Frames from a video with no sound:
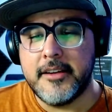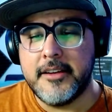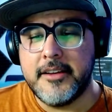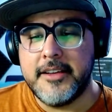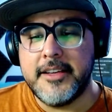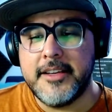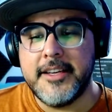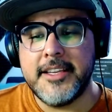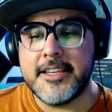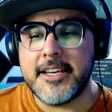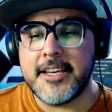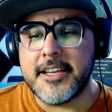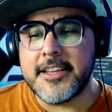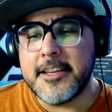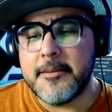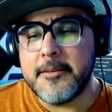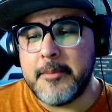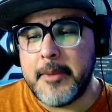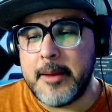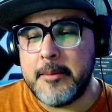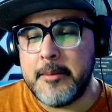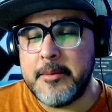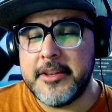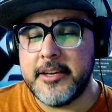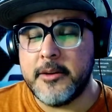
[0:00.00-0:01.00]
He thought that
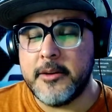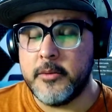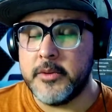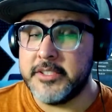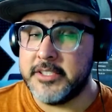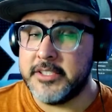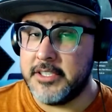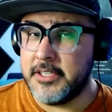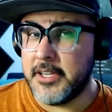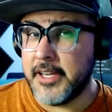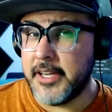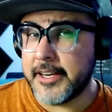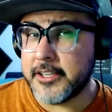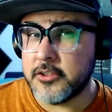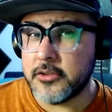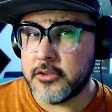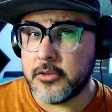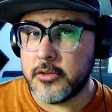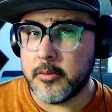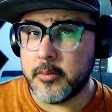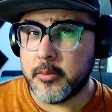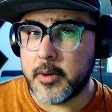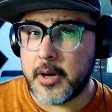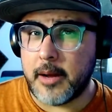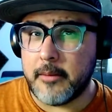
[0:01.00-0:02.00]
maybe there was an
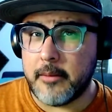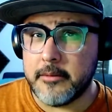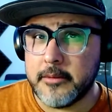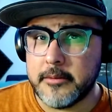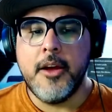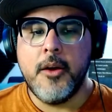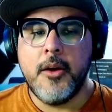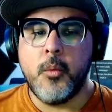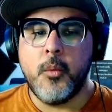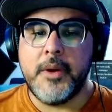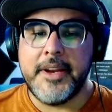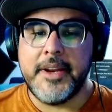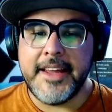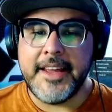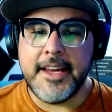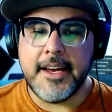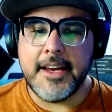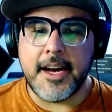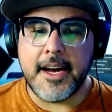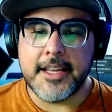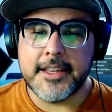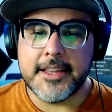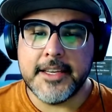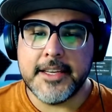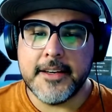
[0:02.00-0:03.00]
electrical problem. When he
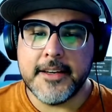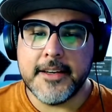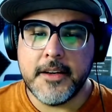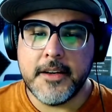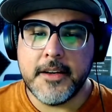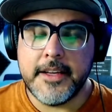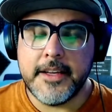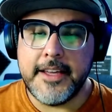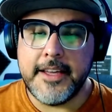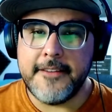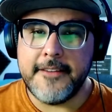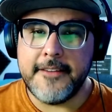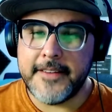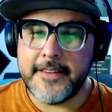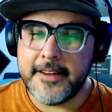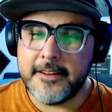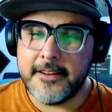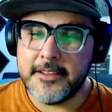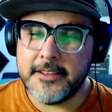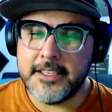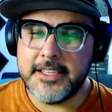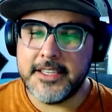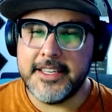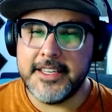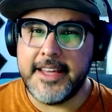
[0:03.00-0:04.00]
got there, he found
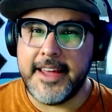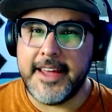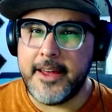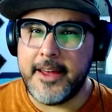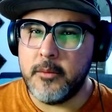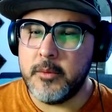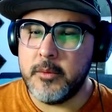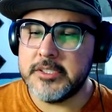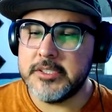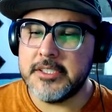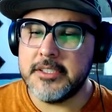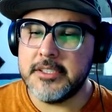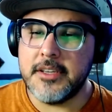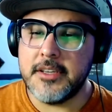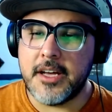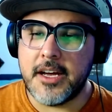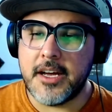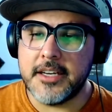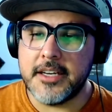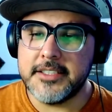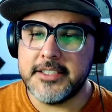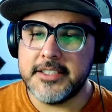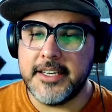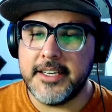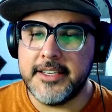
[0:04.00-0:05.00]
that the gate was
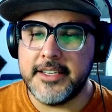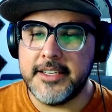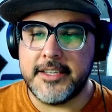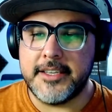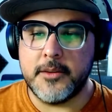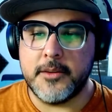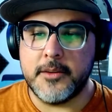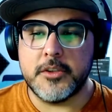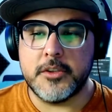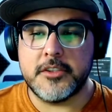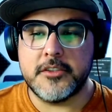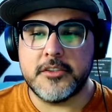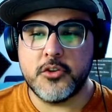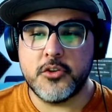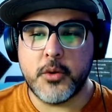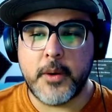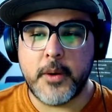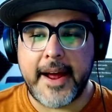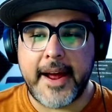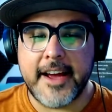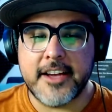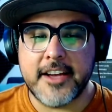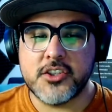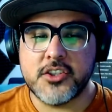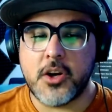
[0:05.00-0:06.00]
unlocked and that there was
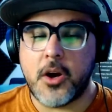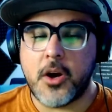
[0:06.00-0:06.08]
trash